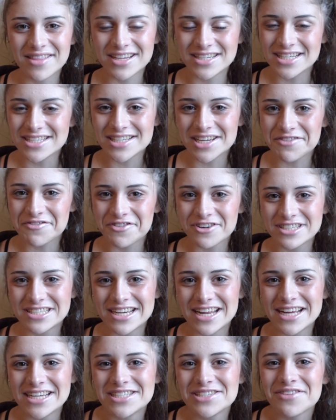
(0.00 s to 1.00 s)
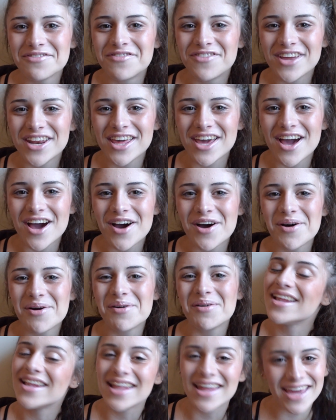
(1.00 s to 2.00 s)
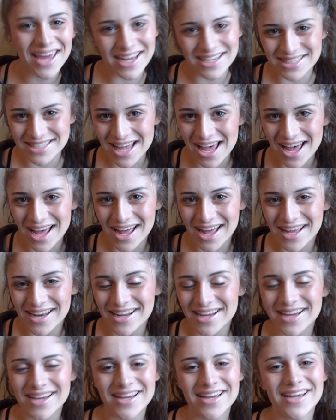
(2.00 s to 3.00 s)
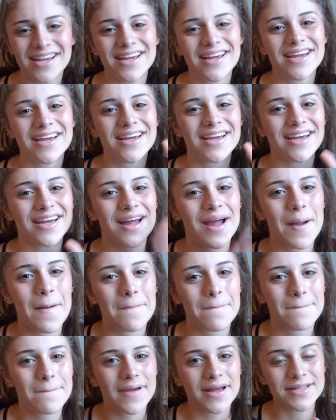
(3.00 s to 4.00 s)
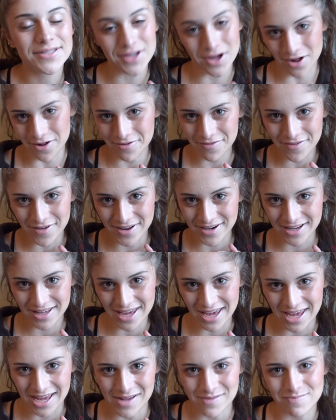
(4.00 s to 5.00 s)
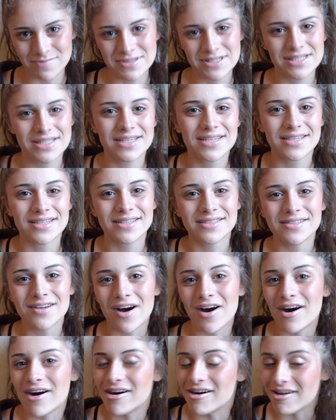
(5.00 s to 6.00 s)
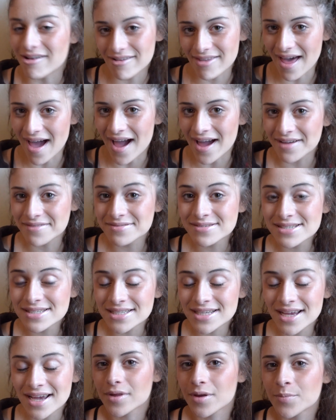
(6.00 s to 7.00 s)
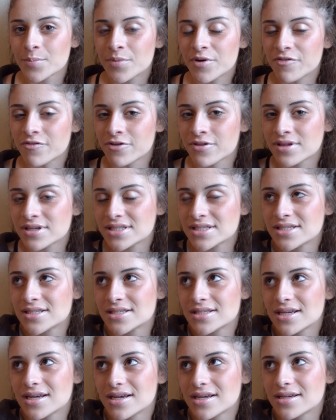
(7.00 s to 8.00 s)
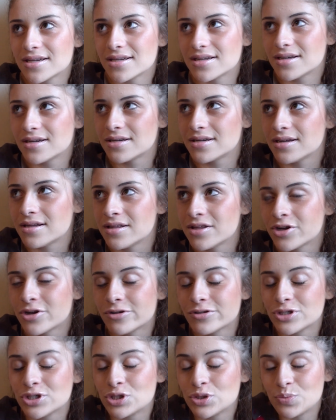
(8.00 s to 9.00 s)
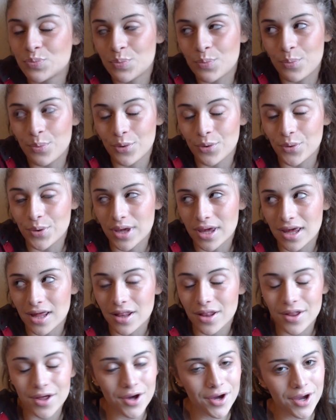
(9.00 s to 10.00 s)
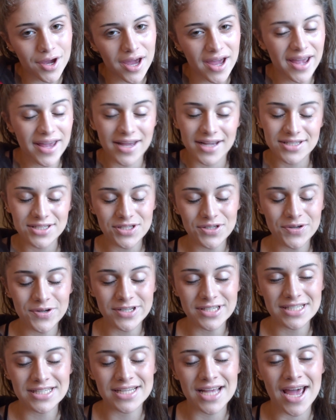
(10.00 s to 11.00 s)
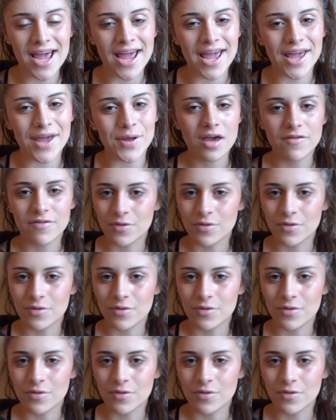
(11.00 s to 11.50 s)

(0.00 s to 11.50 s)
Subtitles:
This is it for today's video. Like I said, it's all fun and games, all laughs. But for this little spooky look, I guess you could say.